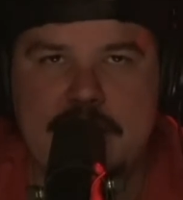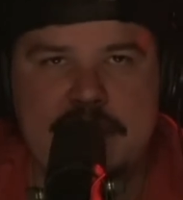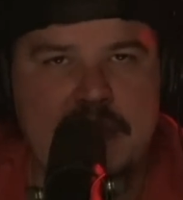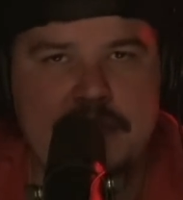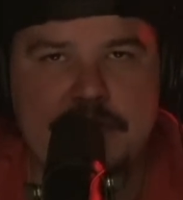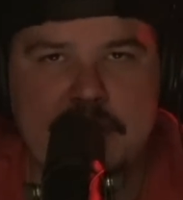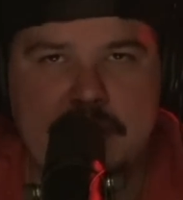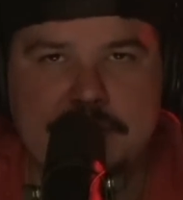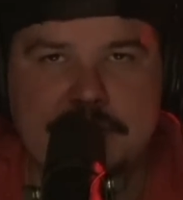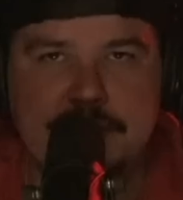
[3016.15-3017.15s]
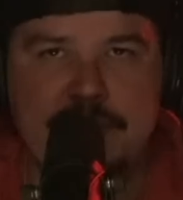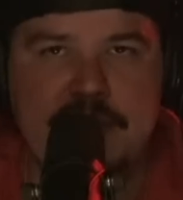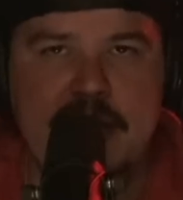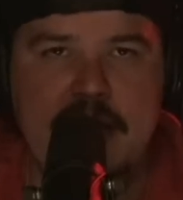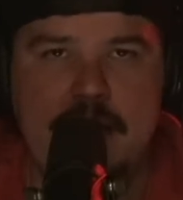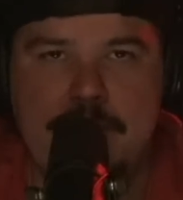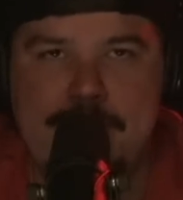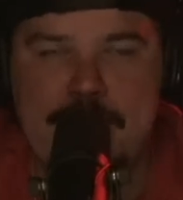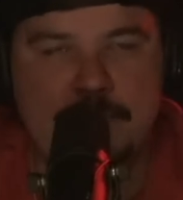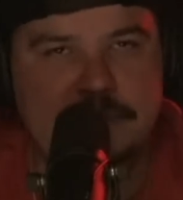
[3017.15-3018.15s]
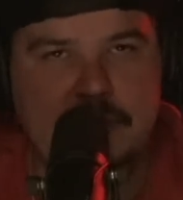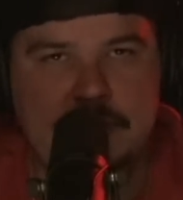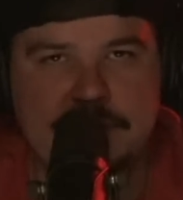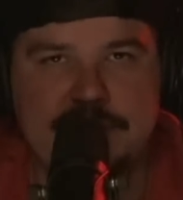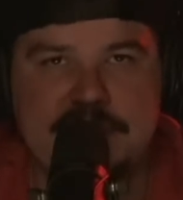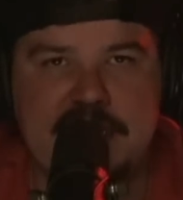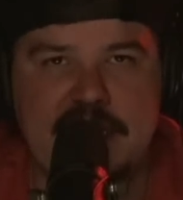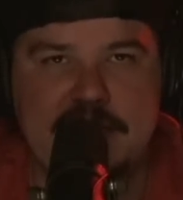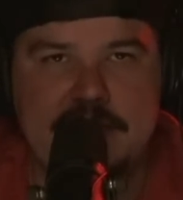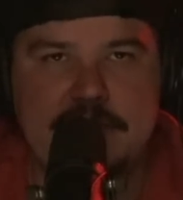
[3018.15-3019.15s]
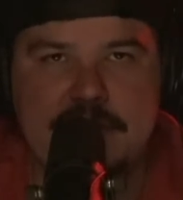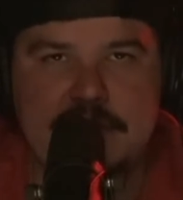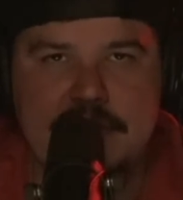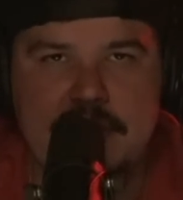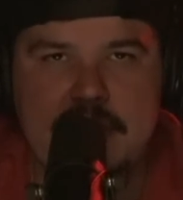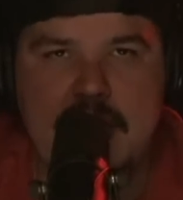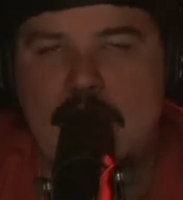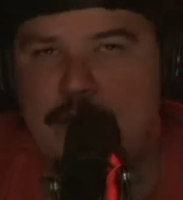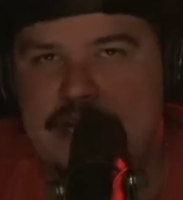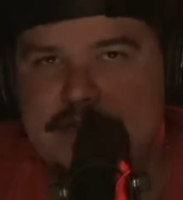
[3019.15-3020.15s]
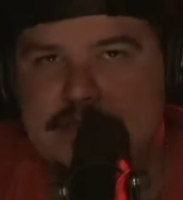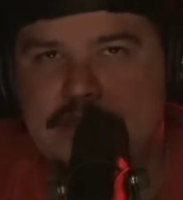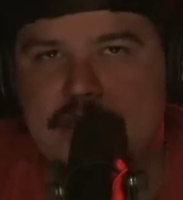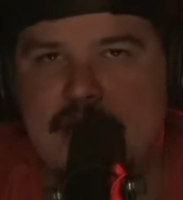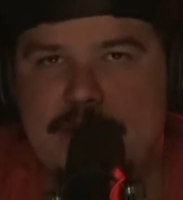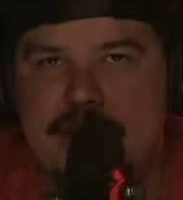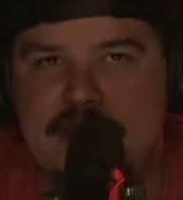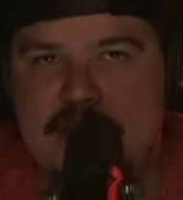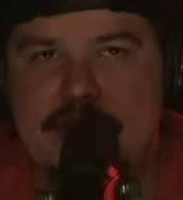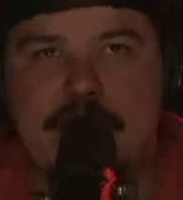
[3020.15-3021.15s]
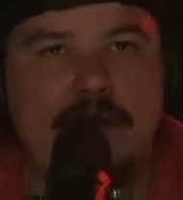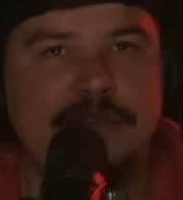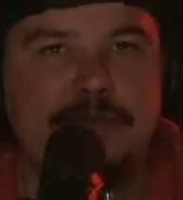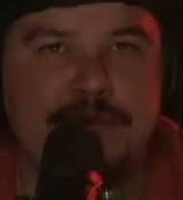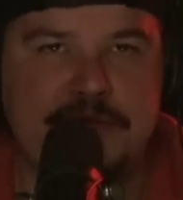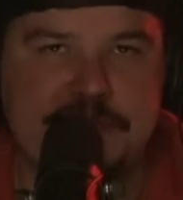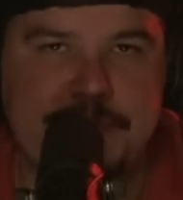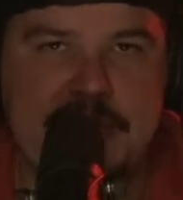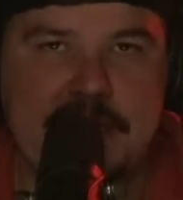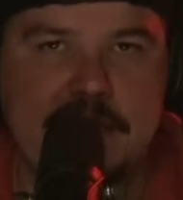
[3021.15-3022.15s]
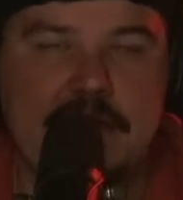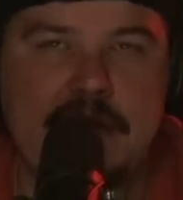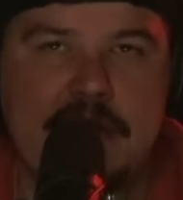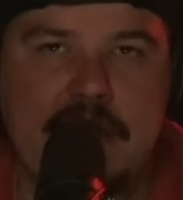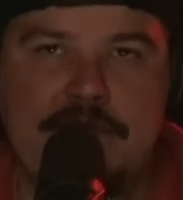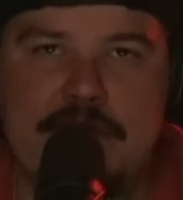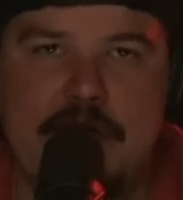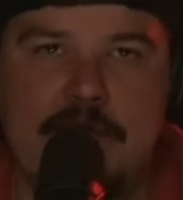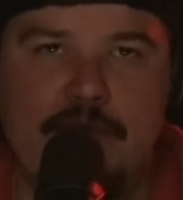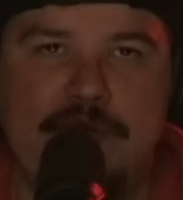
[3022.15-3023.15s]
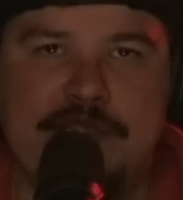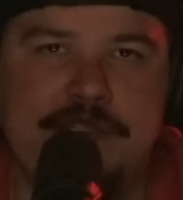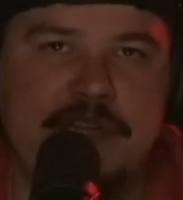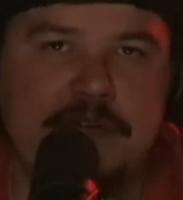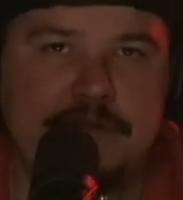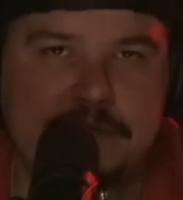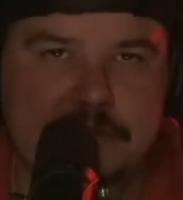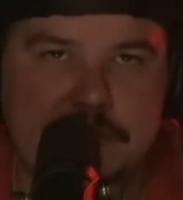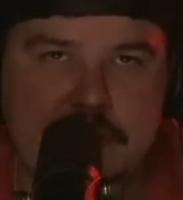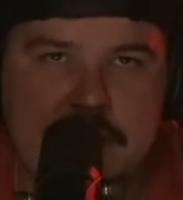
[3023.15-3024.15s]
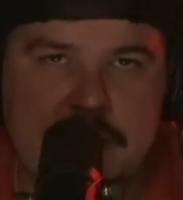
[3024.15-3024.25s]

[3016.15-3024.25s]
The other doctor, Brandao, was also indicted. Eyewitnesses claim that he had also participated in cutting off the young boy's genitals.